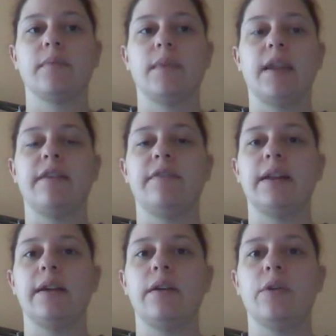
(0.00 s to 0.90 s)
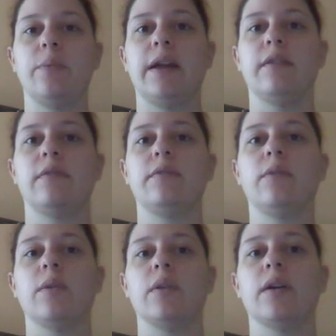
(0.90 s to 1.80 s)
having it open
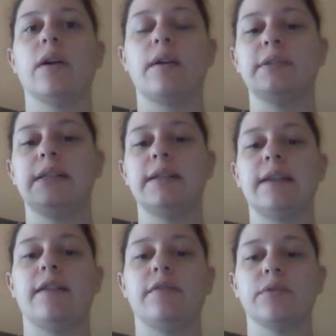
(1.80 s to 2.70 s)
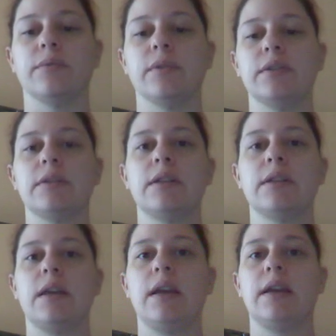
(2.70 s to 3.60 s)
for a couple days afterwards
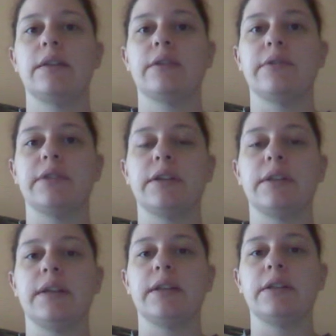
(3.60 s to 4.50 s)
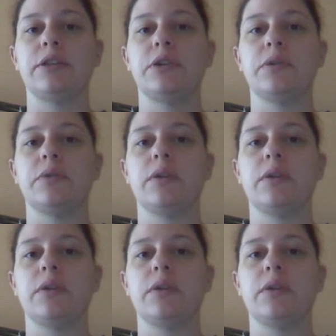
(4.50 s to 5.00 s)
is always a good thing too.